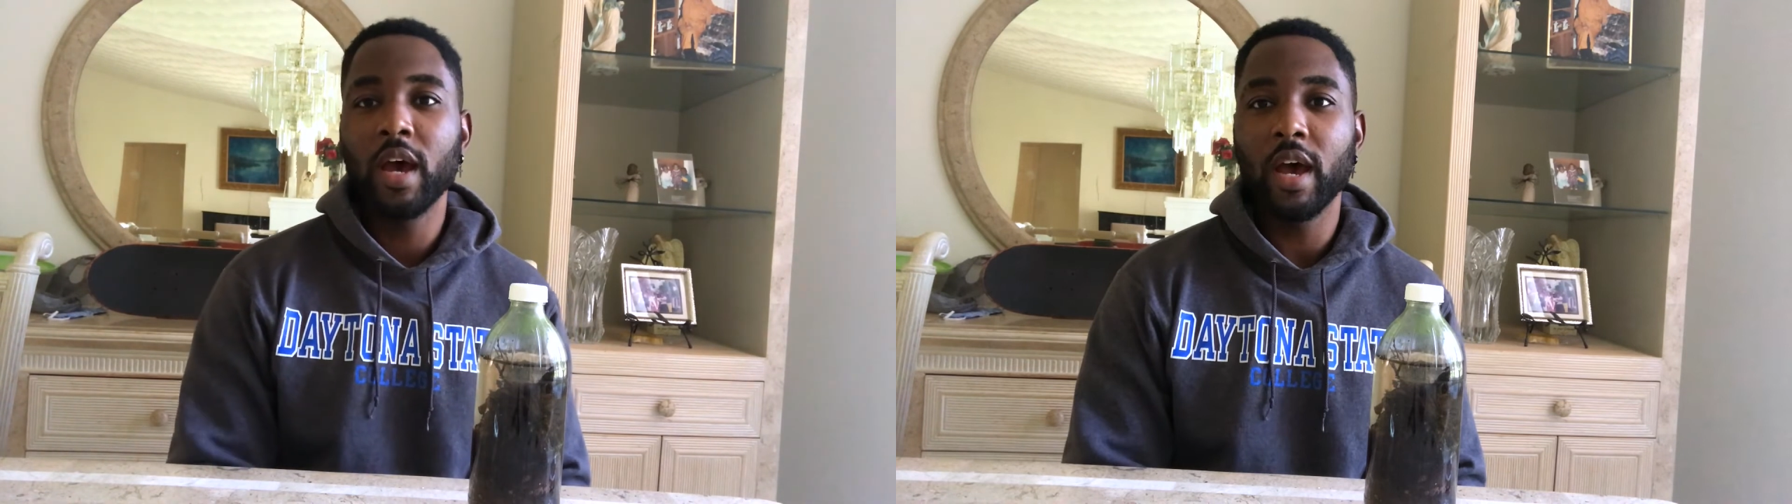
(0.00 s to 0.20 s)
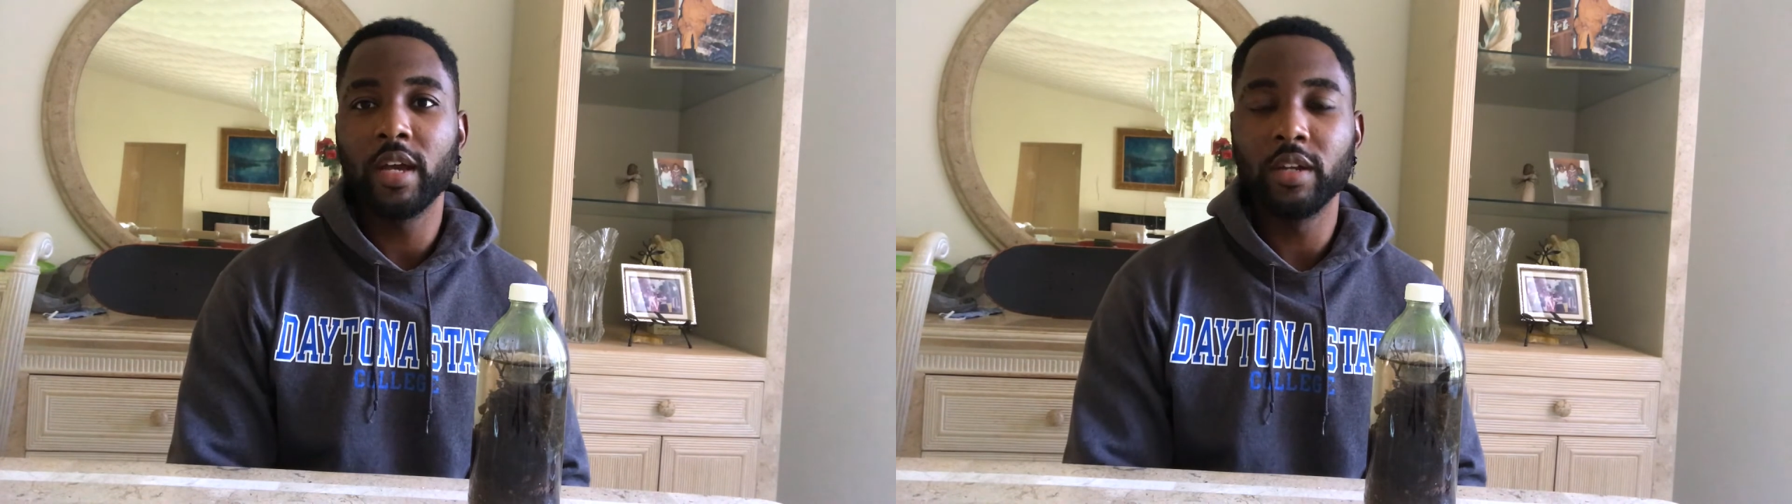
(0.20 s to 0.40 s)

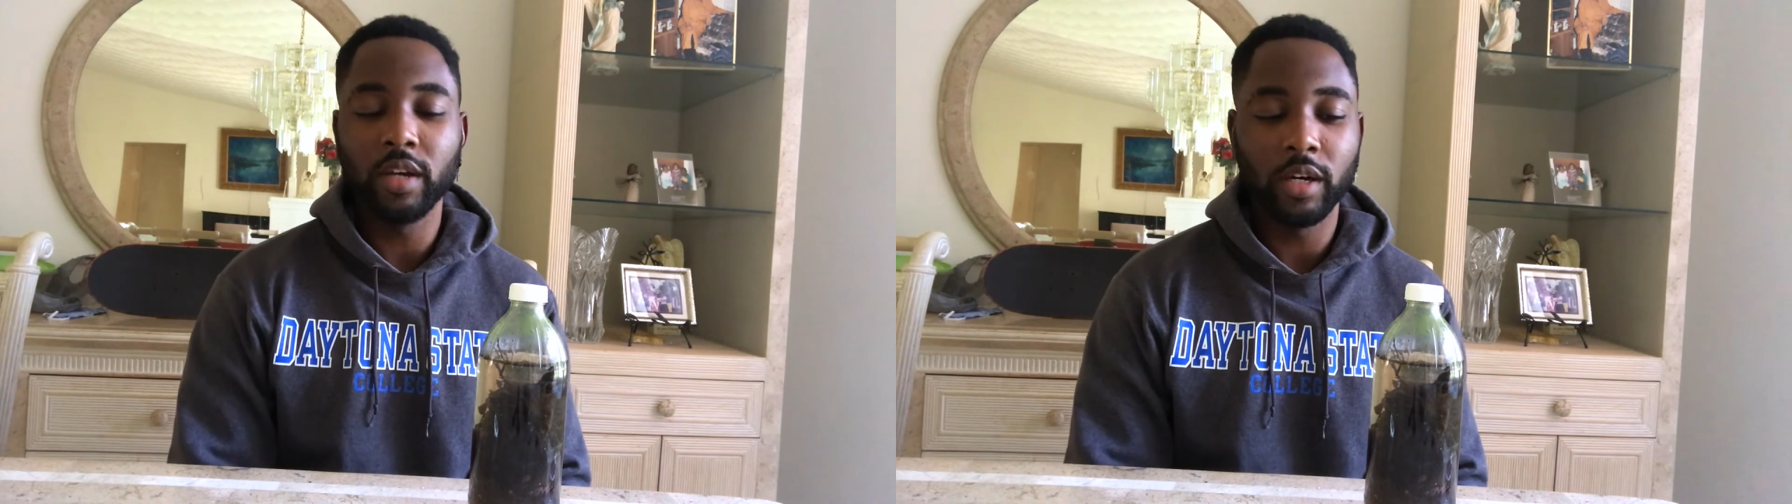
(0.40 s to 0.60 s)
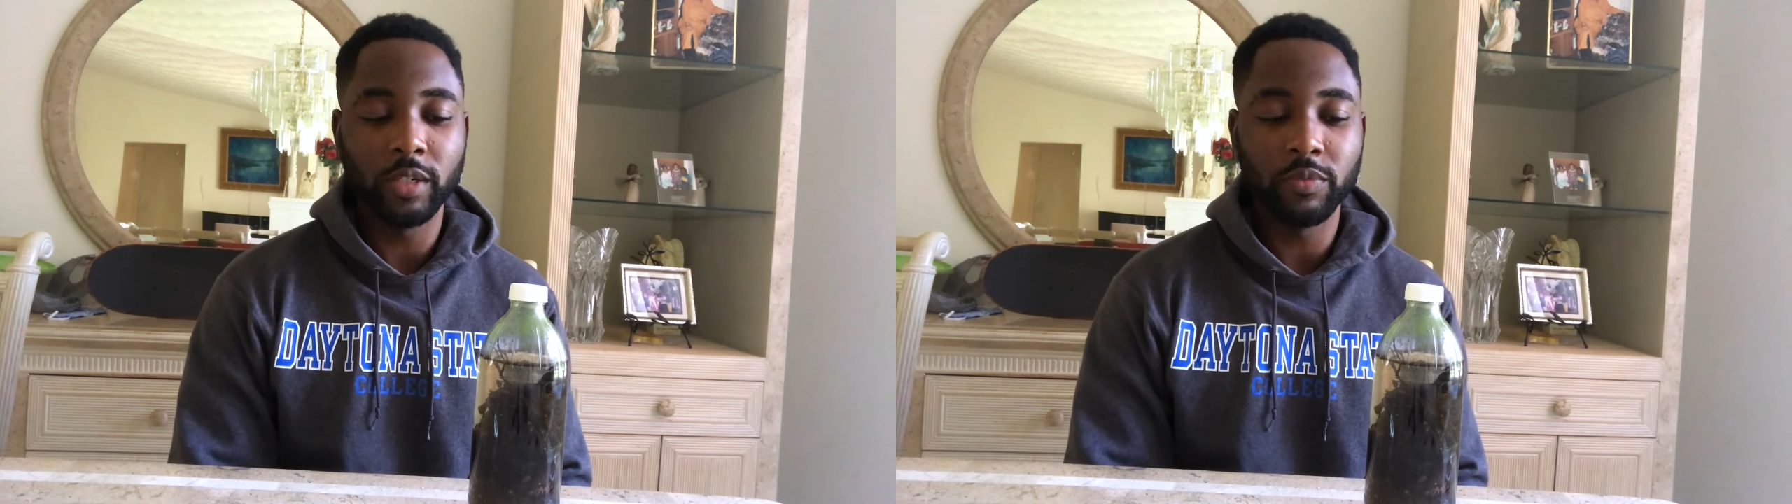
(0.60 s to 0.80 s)

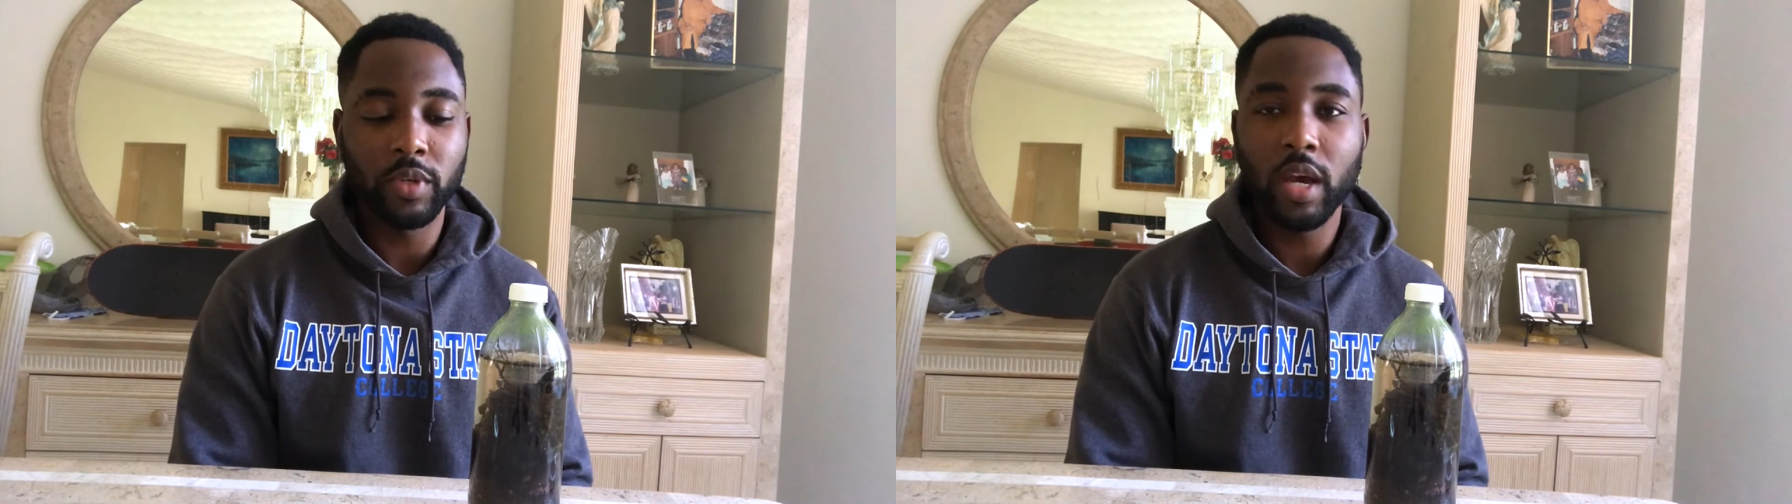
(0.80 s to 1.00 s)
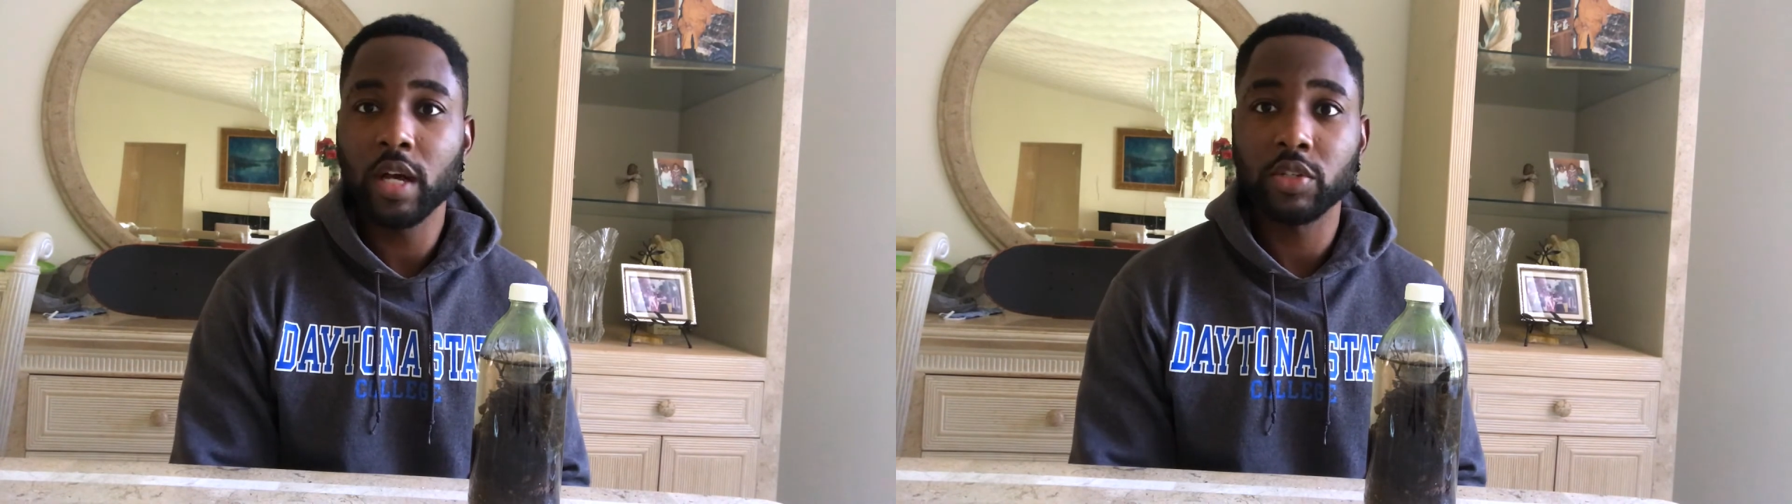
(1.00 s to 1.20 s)
And
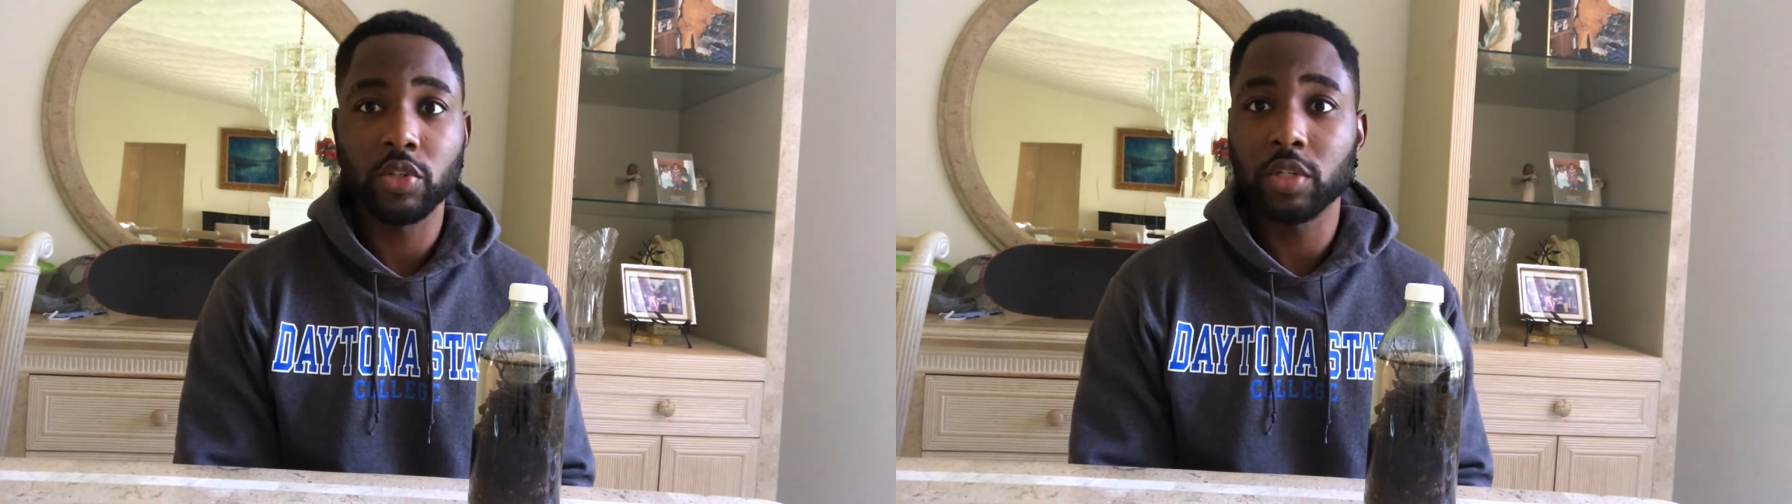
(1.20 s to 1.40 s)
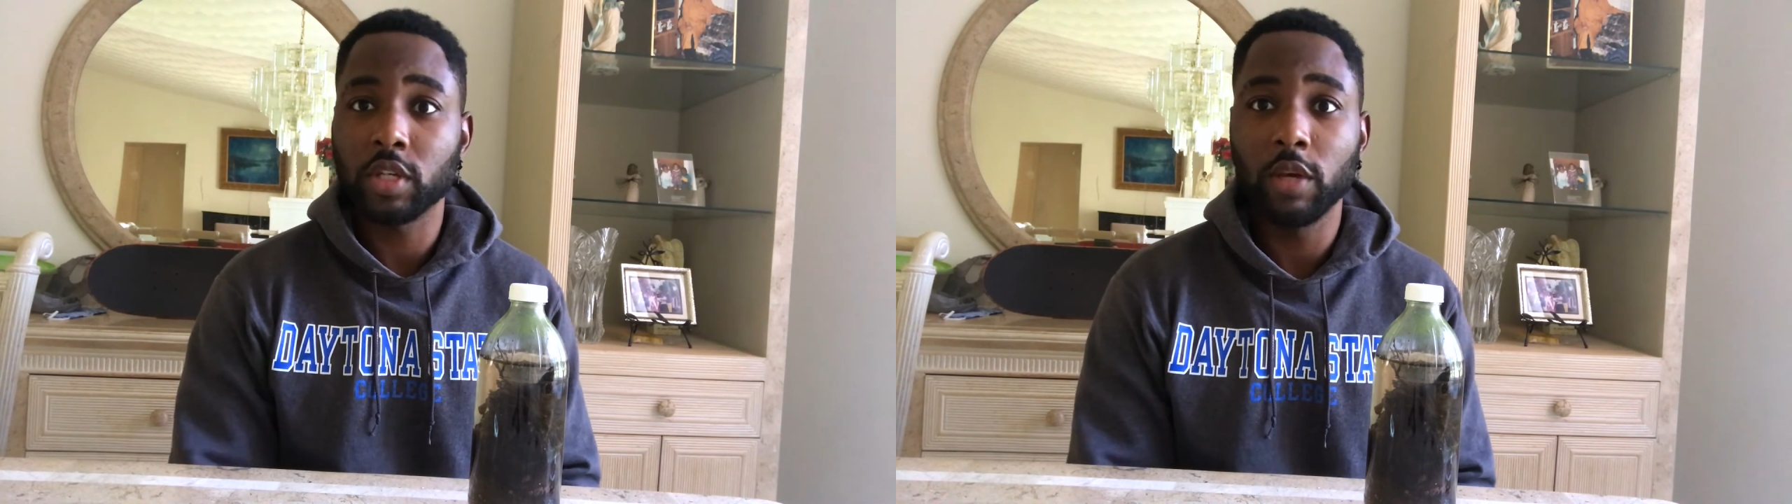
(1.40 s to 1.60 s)
yeah, let's
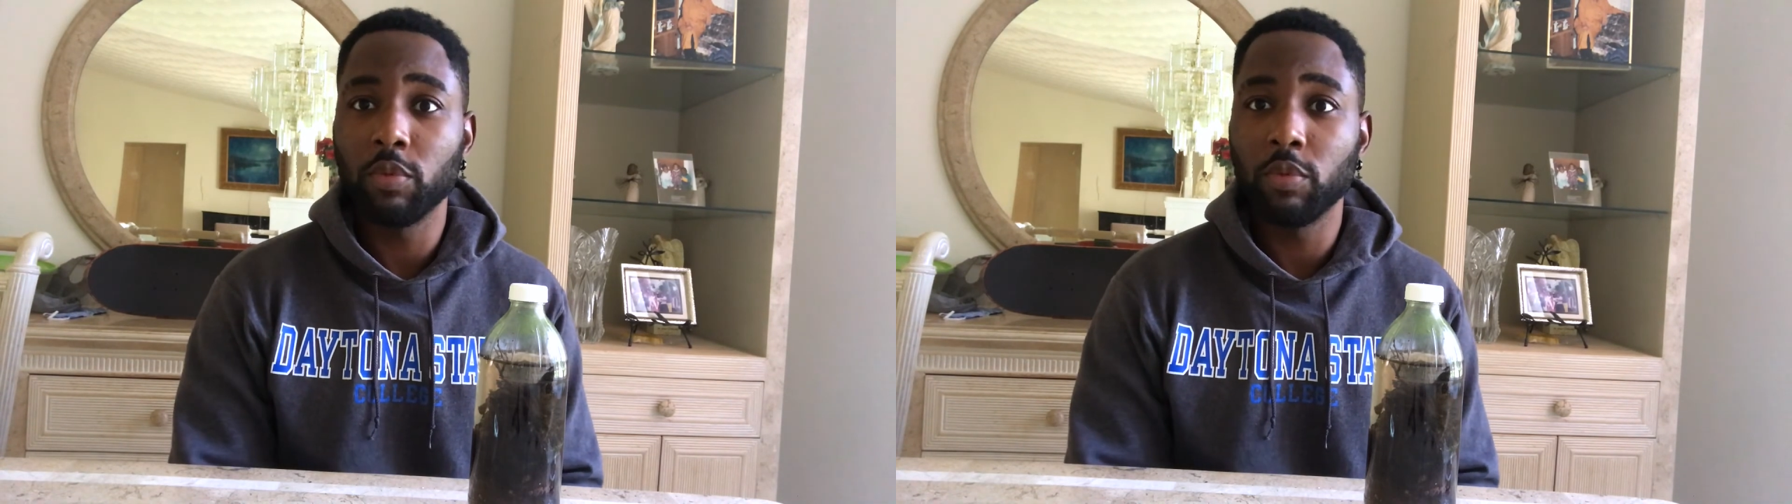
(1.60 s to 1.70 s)
just keep